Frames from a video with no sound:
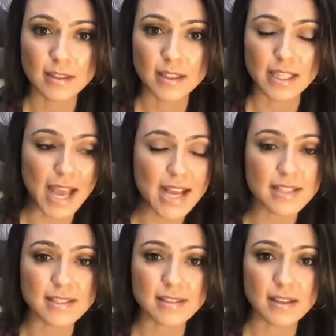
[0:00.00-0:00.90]

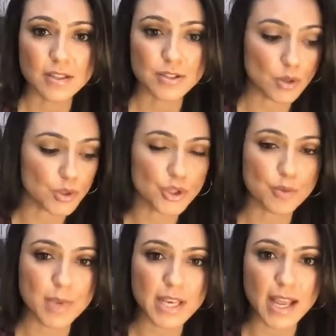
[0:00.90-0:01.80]
Yes, social
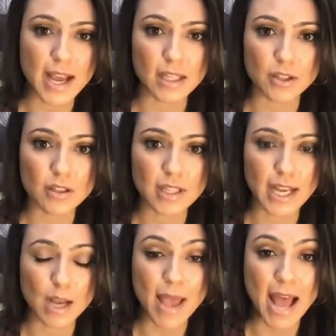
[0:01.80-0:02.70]
media, I look like
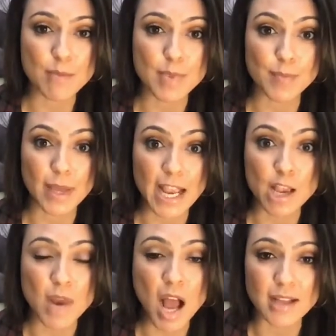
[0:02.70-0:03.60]
I'm happy, but I am
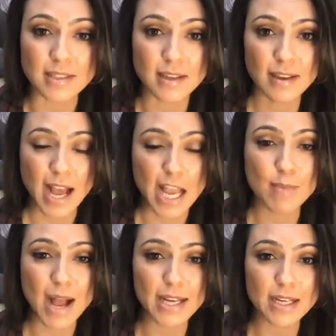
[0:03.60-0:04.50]
not. I am
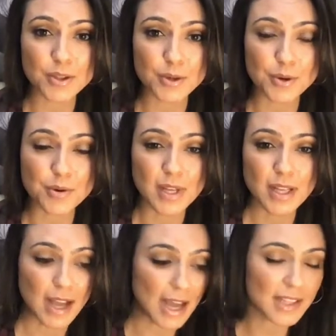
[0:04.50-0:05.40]
hiding through
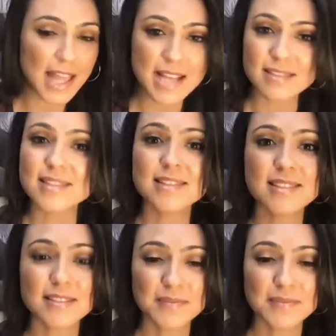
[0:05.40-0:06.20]
a lens